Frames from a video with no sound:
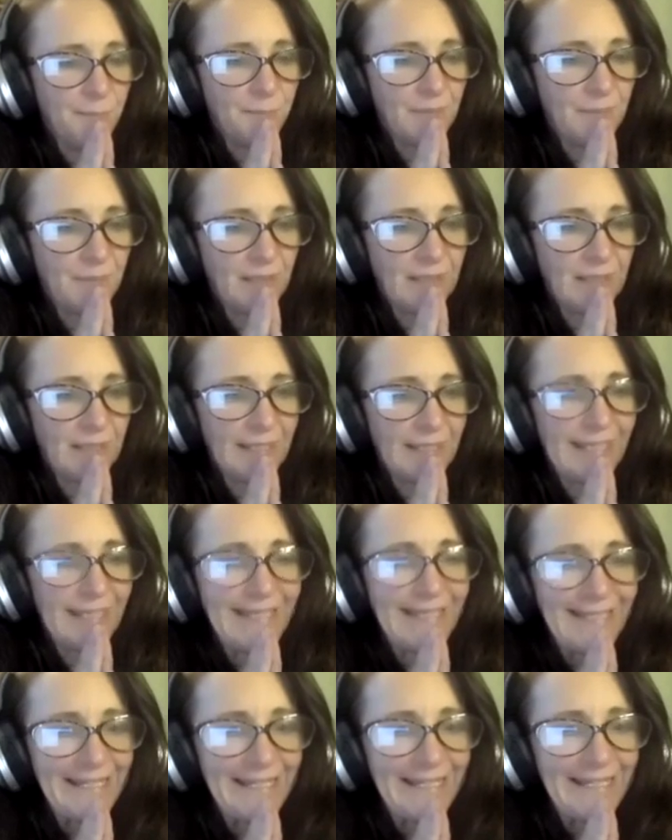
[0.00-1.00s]

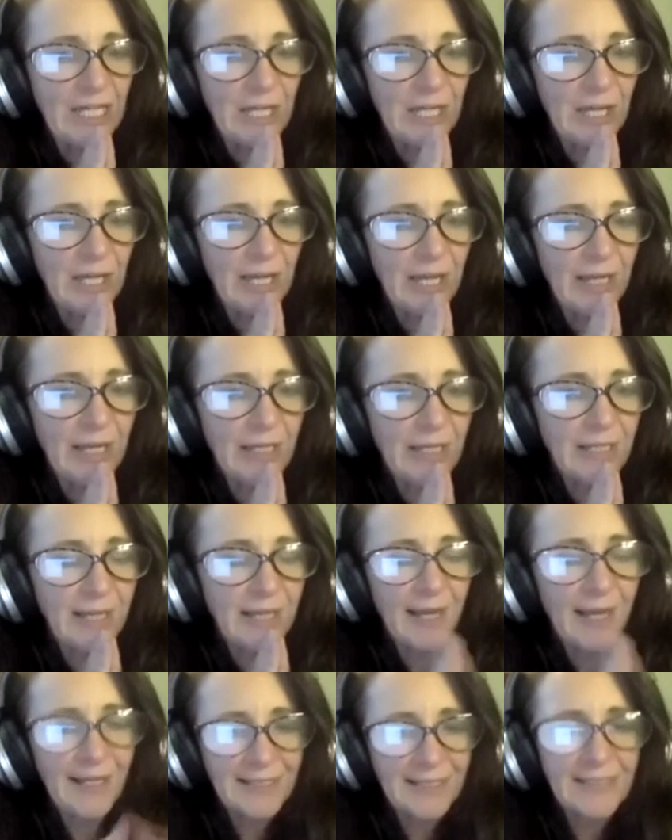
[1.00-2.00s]
he
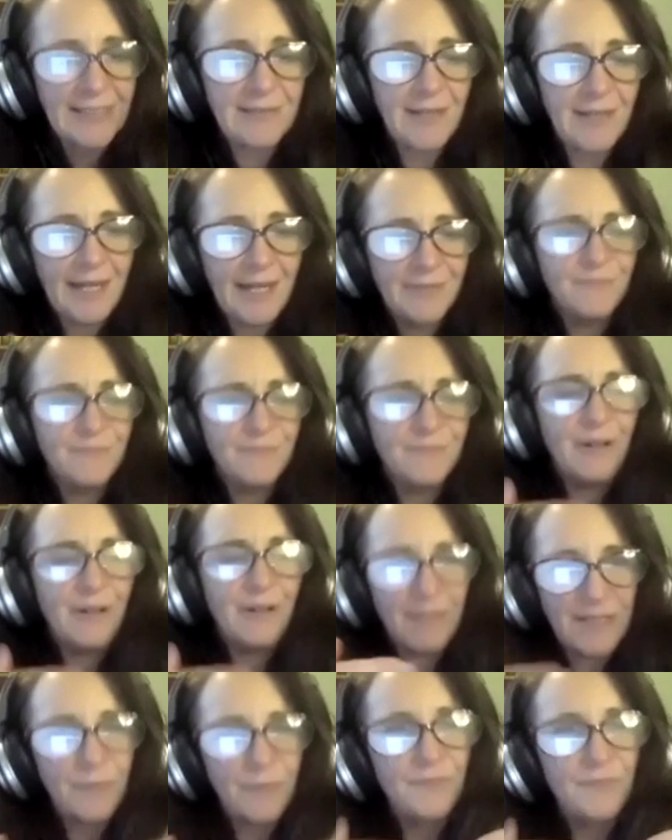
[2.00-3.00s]
has had
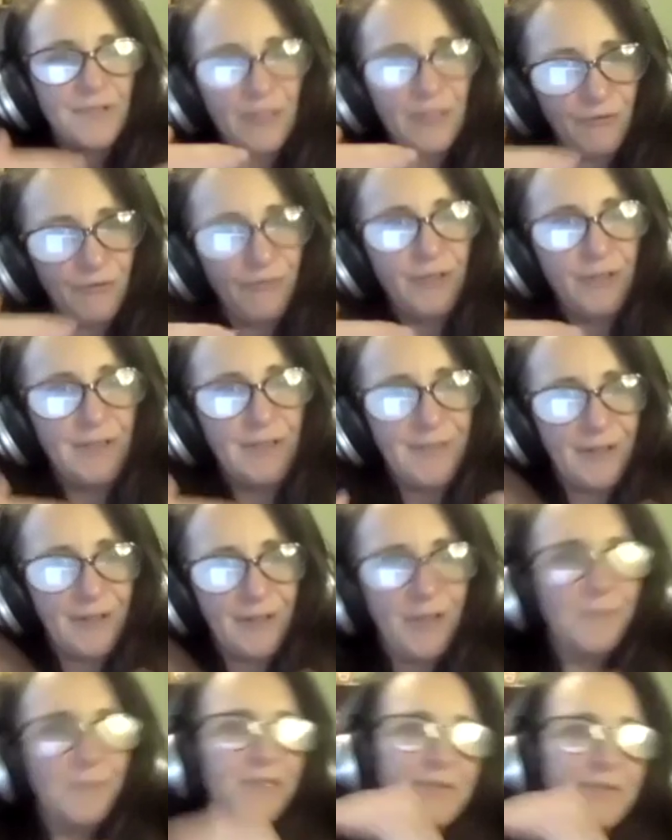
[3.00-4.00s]
various sort of different
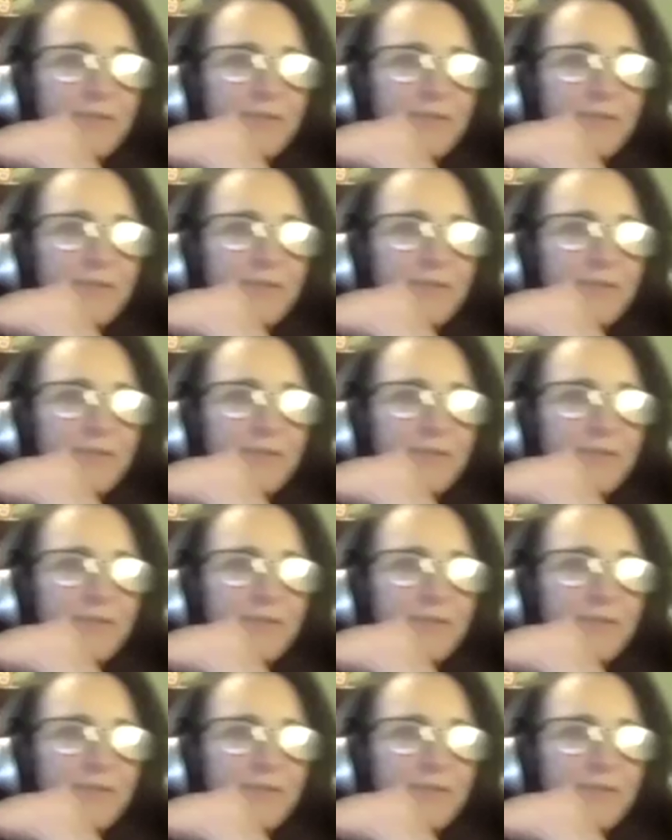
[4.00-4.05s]
types of